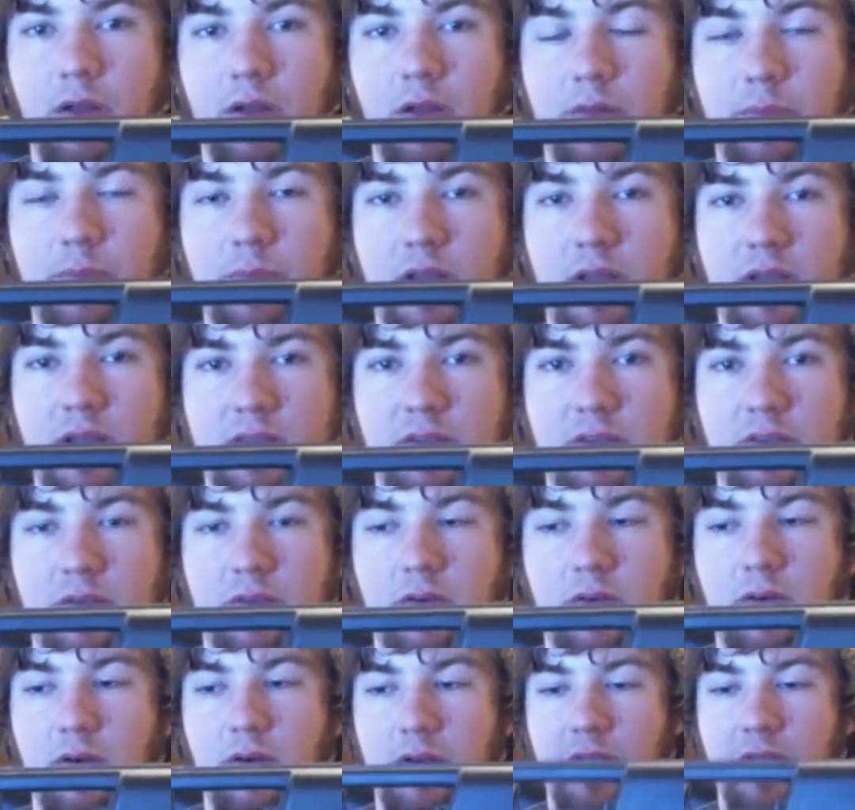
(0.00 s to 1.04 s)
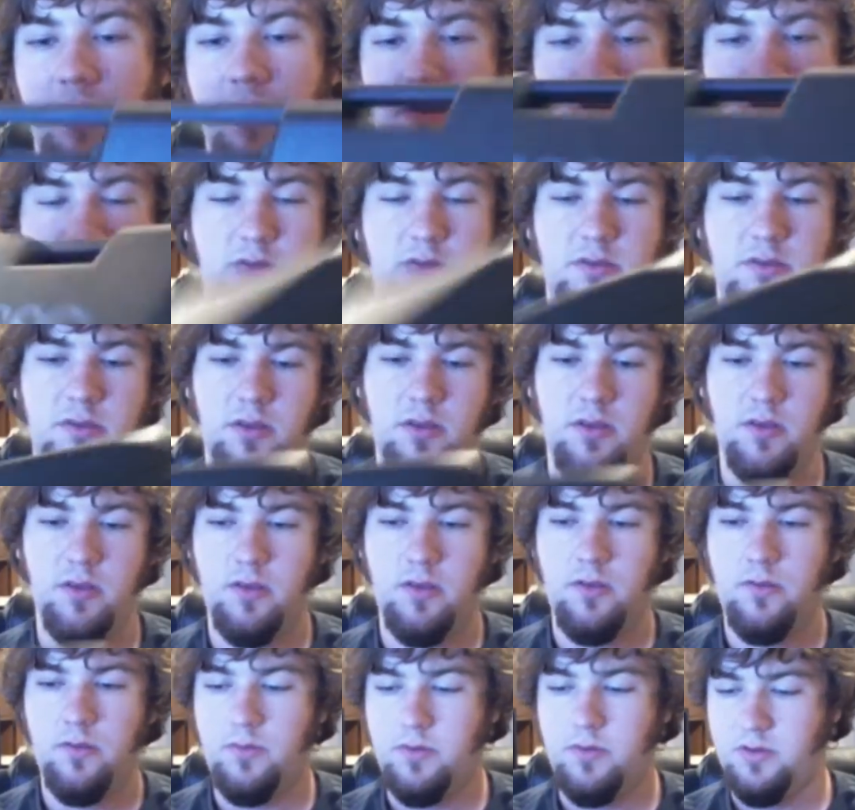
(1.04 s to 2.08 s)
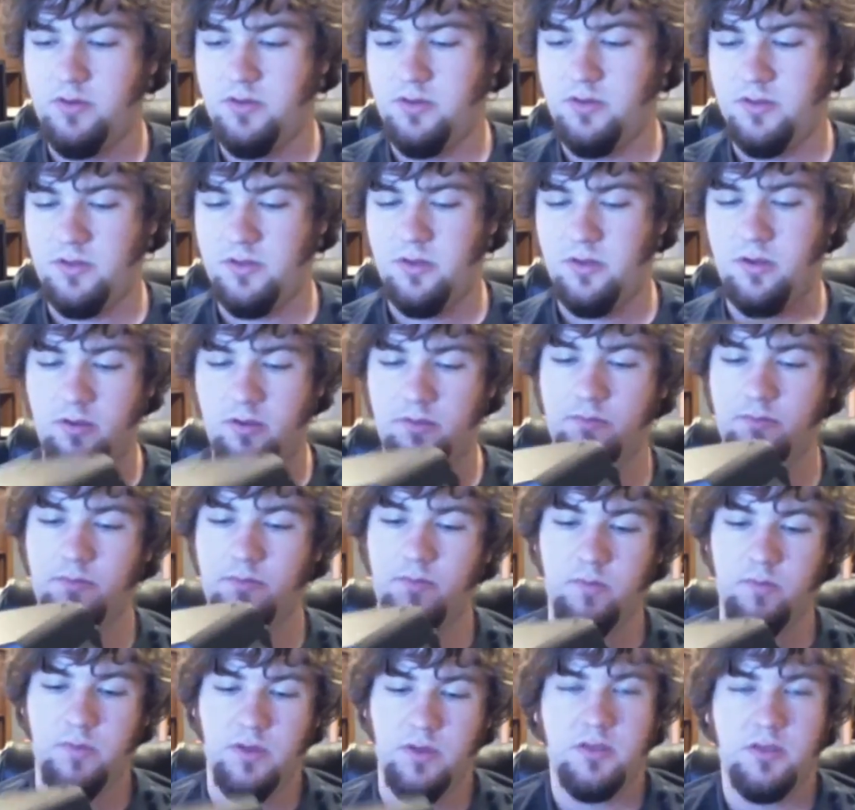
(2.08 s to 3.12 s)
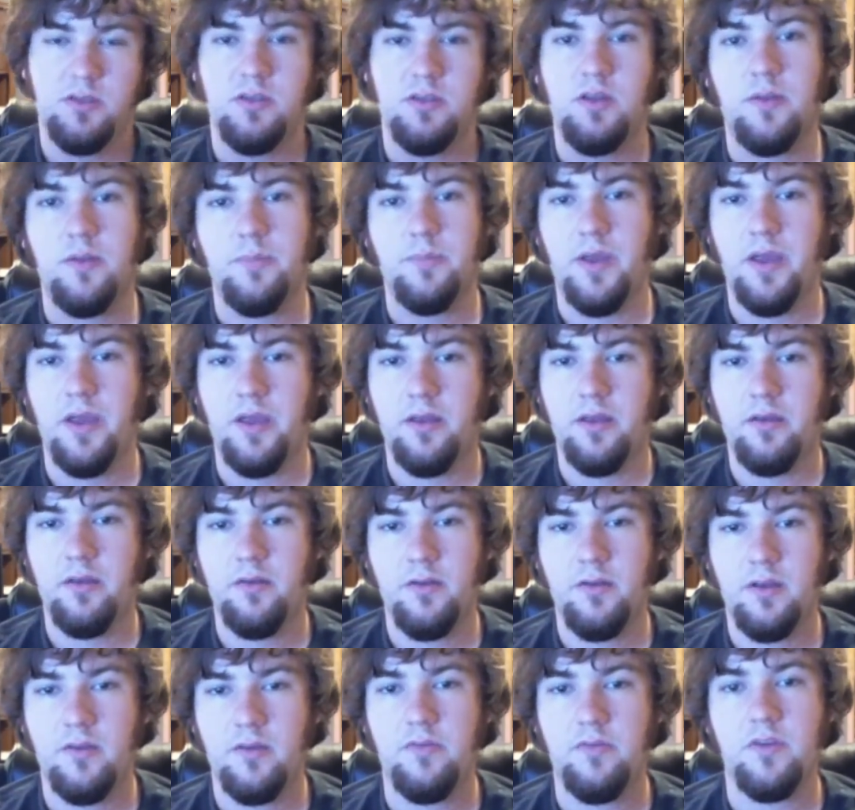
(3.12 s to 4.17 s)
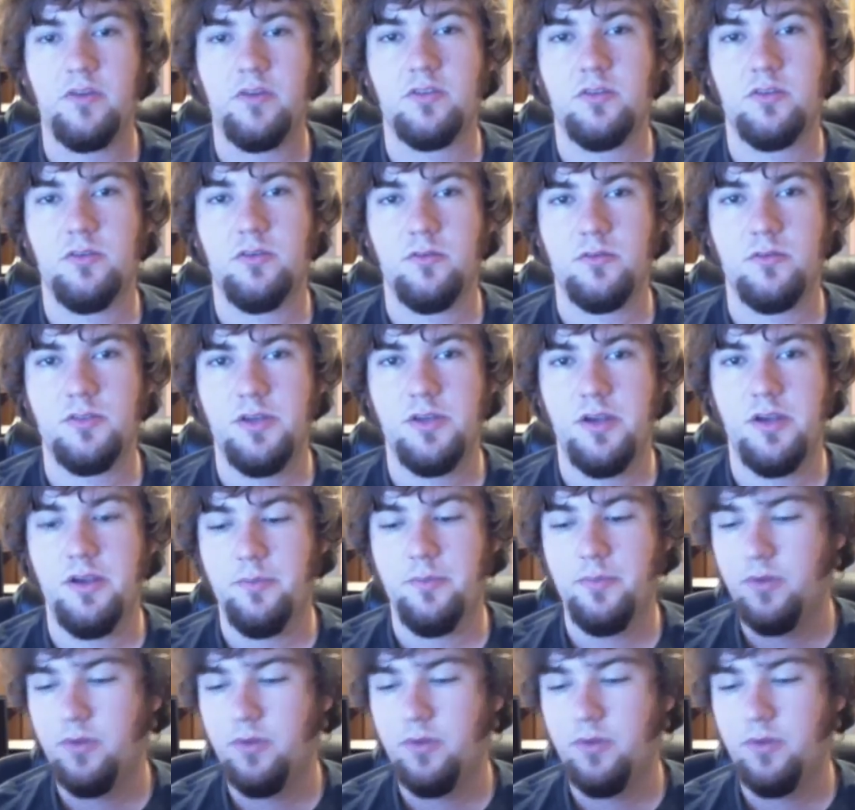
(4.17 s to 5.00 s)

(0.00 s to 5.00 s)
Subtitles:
plastic hard case, which is, I mean, it's not bad. It feels a little cheap.